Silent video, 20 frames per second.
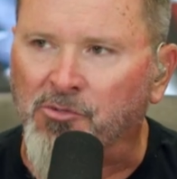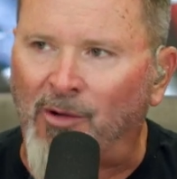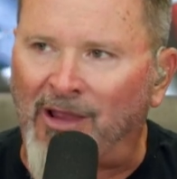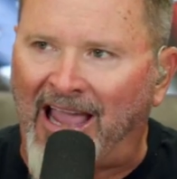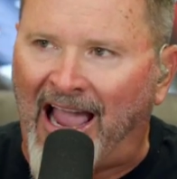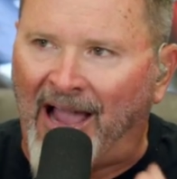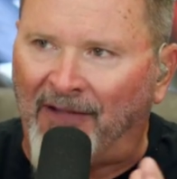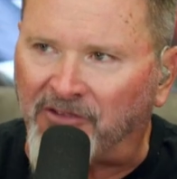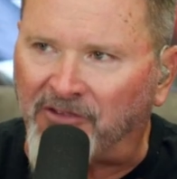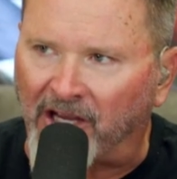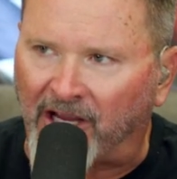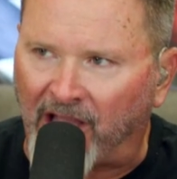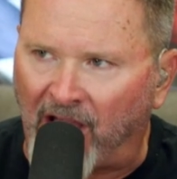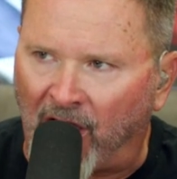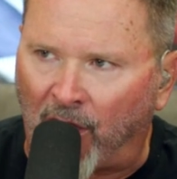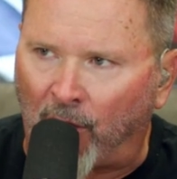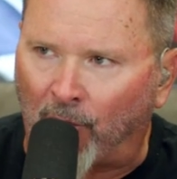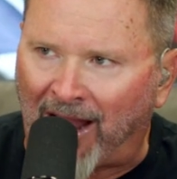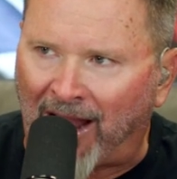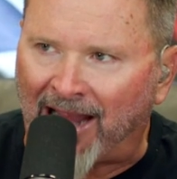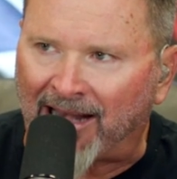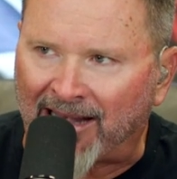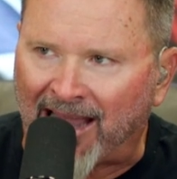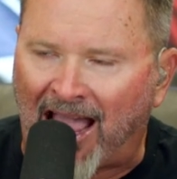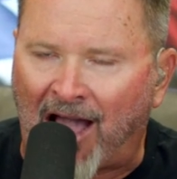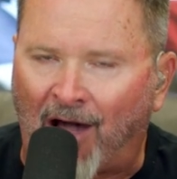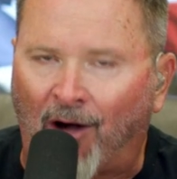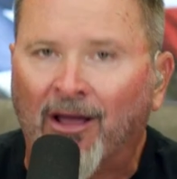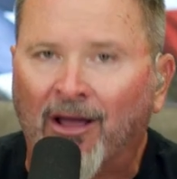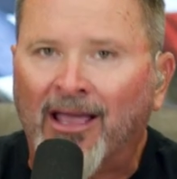We have to go right
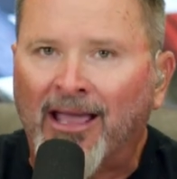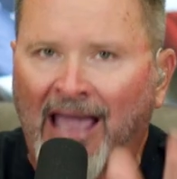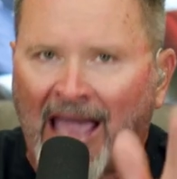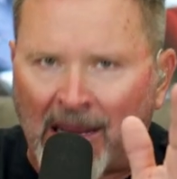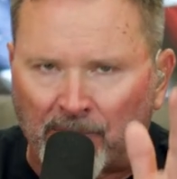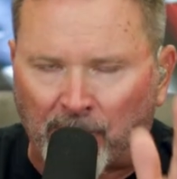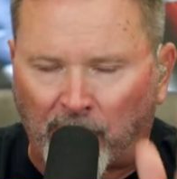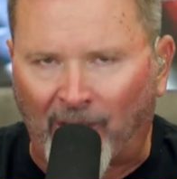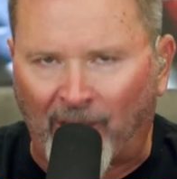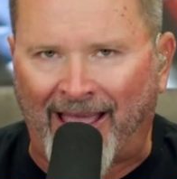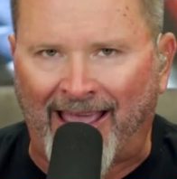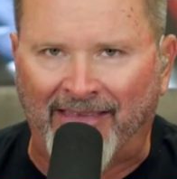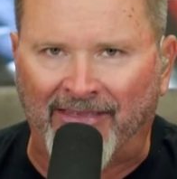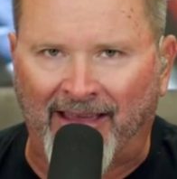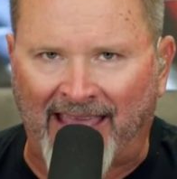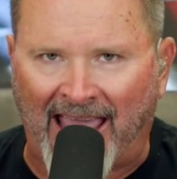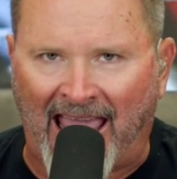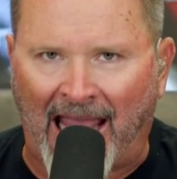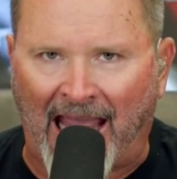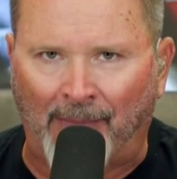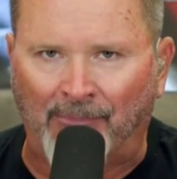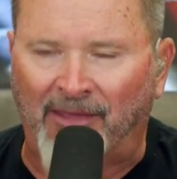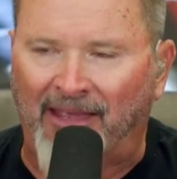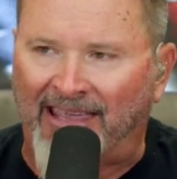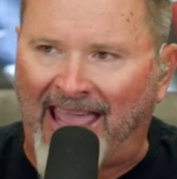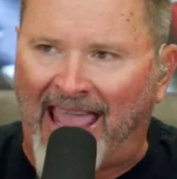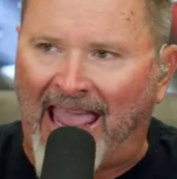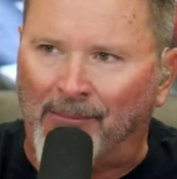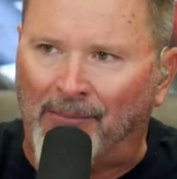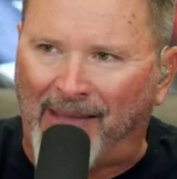now and play the game. The
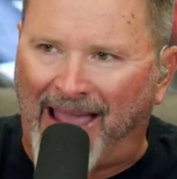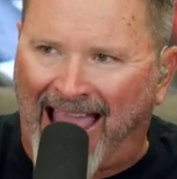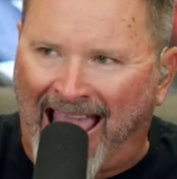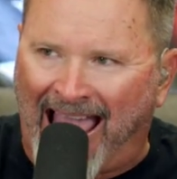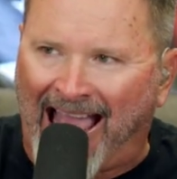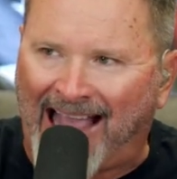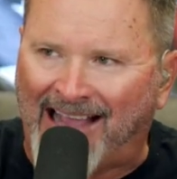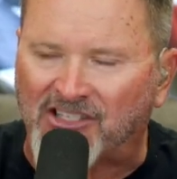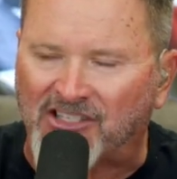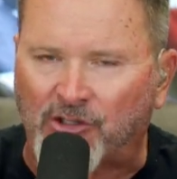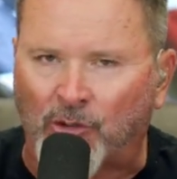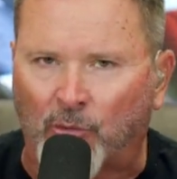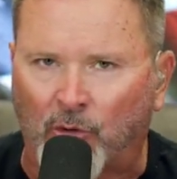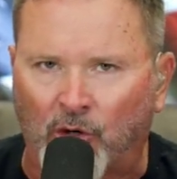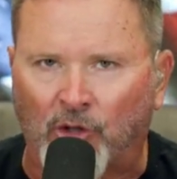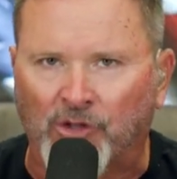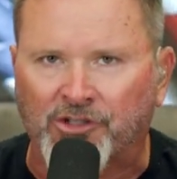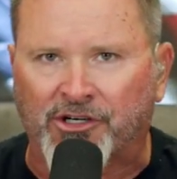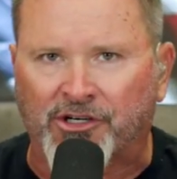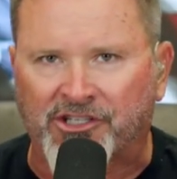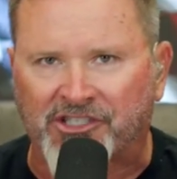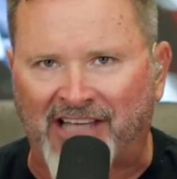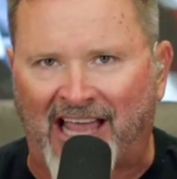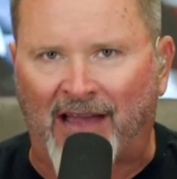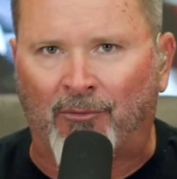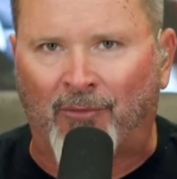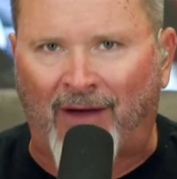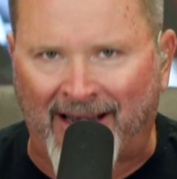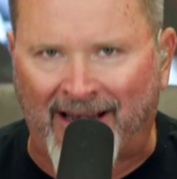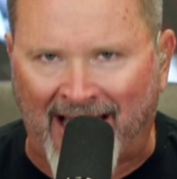game as the rules are
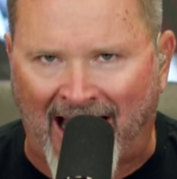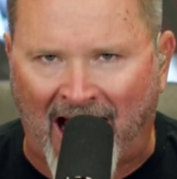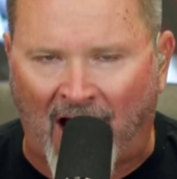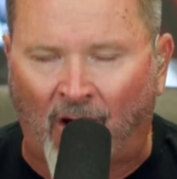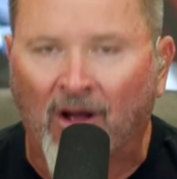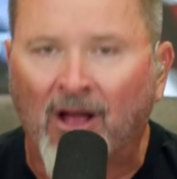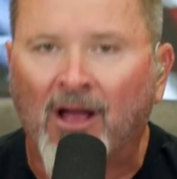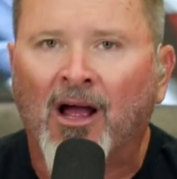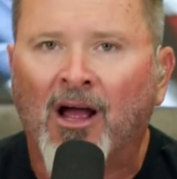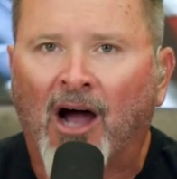set right now.